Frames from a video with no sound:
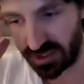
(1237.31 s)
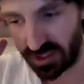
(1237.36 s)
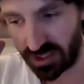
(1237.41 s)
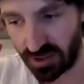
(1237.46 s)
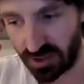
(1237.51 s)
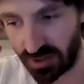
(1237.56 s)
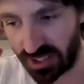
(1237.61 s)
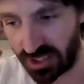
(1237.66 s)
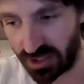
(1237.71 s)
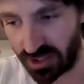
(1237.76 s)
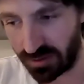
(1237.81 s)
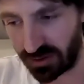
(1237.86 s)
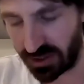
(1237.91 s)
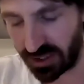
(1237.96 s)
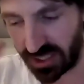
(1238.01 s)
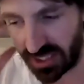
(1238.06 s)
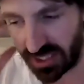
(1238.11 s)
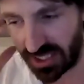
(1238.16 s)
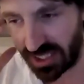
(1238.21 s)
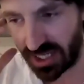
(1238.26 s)
you know, I know
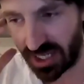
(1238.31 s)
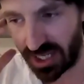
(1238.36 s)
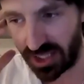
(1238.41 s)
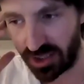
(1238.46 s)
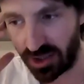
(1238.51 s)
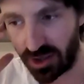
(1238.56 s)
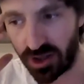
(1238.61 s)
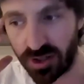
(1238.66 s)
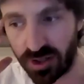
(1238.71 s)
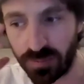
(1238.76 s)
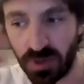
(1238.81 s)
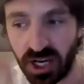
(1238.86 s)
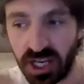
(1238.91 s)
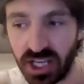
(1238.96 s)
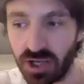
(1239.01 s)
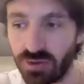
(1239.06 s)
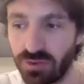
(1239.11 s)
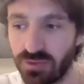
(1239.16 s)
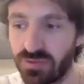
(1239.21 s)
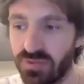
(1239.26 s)
a lot of
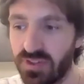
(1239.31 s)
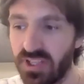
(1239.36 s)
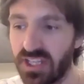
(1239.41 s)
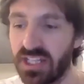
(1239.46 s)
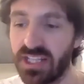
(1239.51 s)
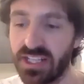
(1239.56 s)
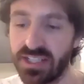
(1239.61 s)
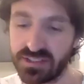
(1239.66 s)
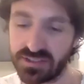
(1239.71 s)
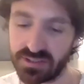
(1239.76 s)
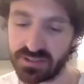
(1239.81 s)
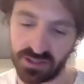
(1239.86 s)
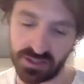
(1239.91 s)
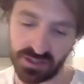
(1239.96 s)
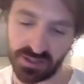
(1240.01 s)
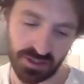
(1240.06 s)
my own feelings